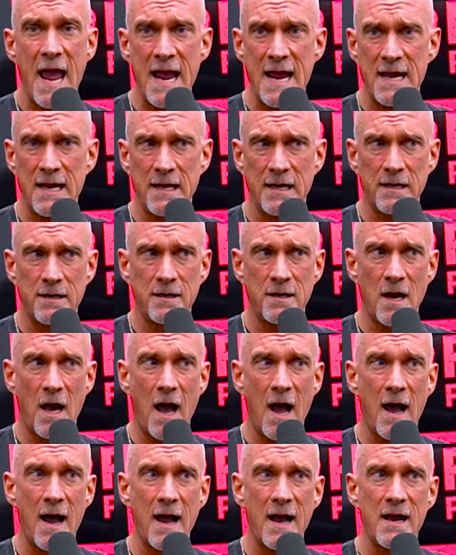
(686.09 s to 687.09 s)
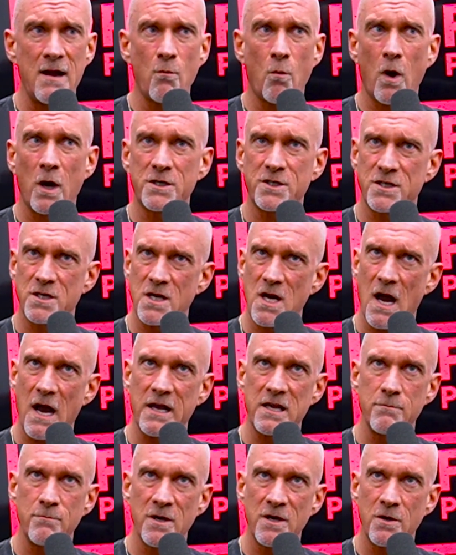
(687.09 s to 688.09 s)
and I watched a
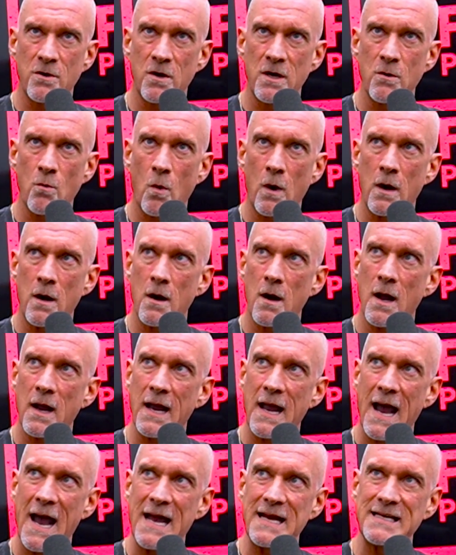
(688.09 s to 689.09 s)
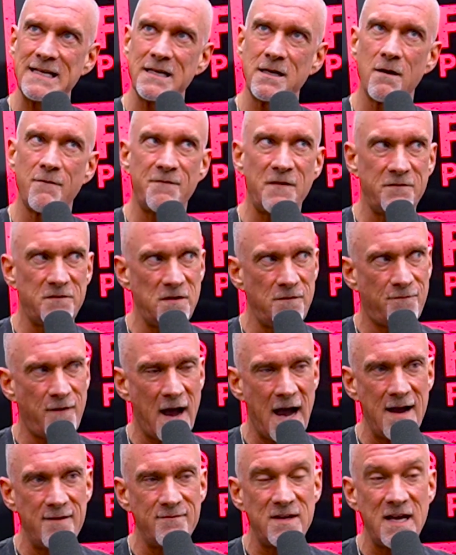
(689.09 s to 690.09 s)
documentary where a guy did a
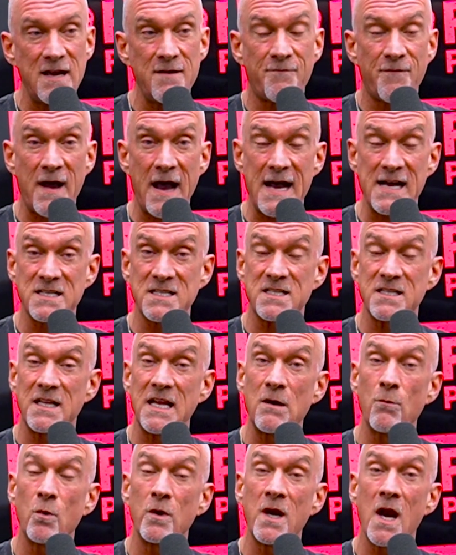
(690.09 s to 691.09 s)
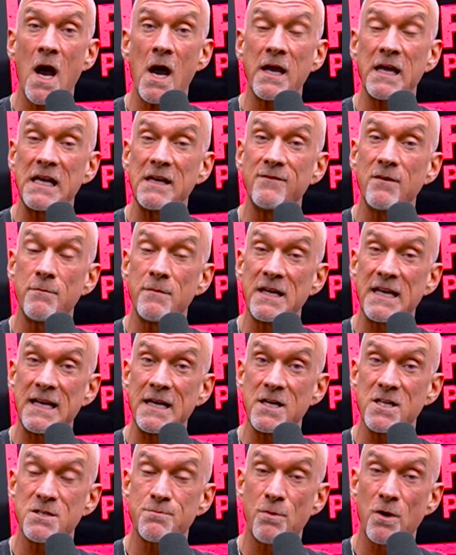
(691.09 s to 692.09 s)
55 day fast and they would not give him the
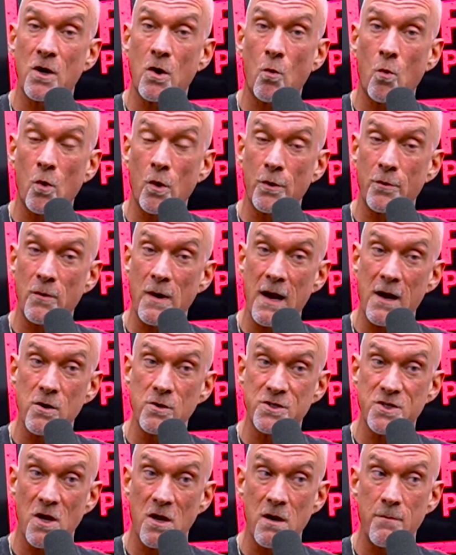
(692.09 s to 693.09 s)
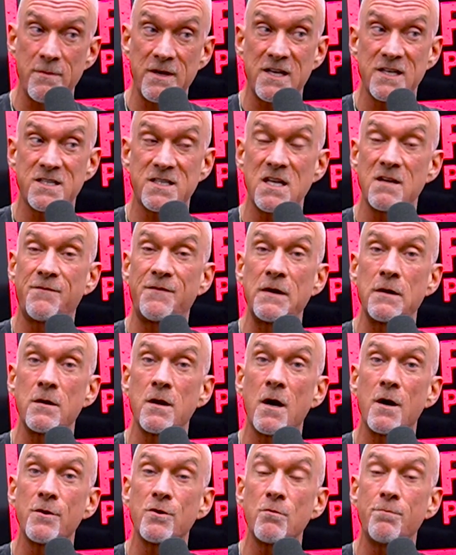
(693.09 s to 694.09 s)
Guinness Book of World Records on it because they feared
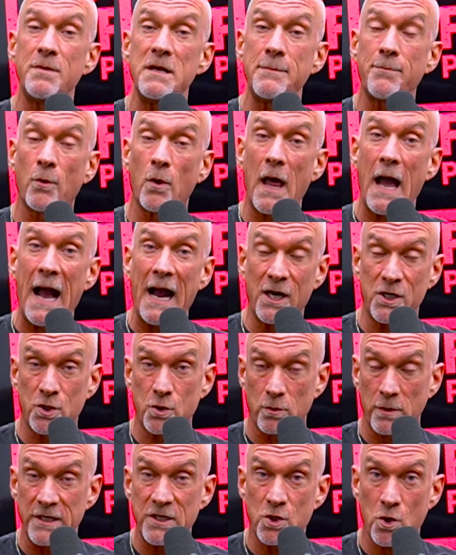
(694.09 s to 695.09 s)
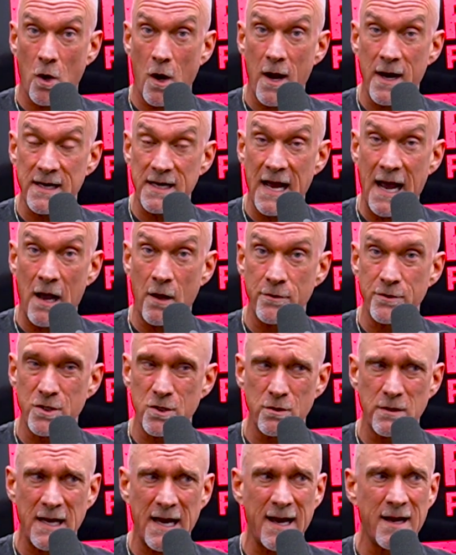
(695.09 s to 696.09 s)
other people actually trying to
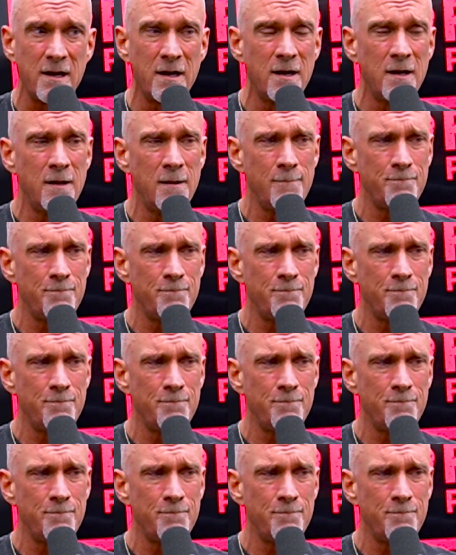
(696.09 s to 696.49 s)
outdo that.